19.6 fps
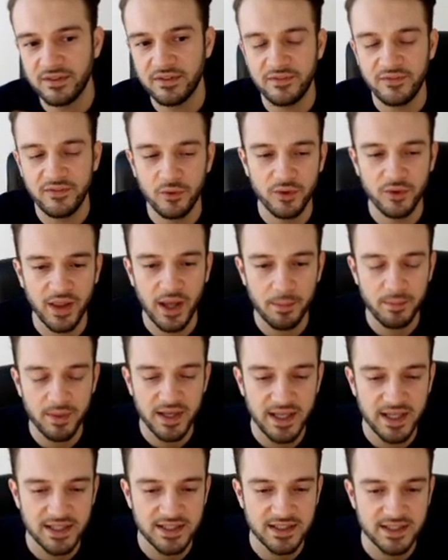for that
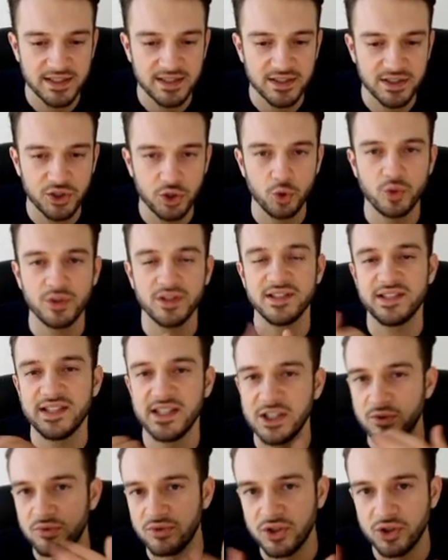person to
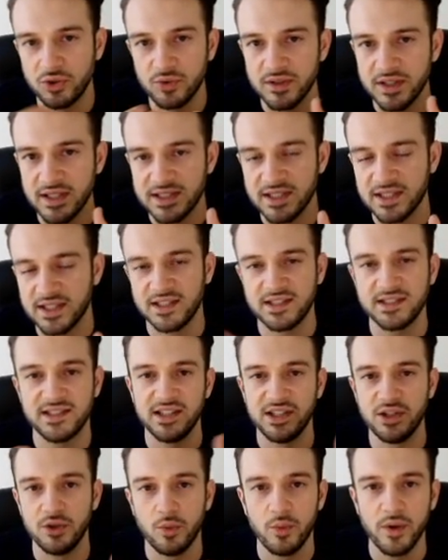continue doing this and
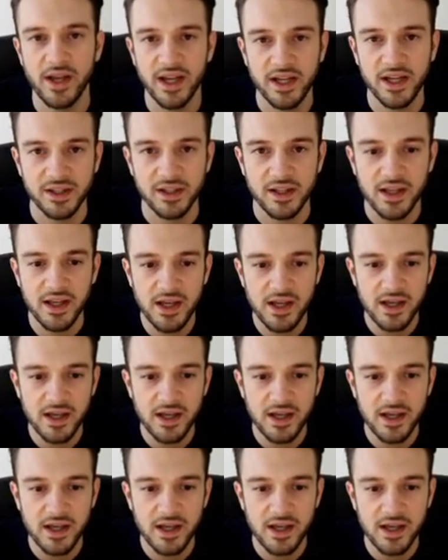continue working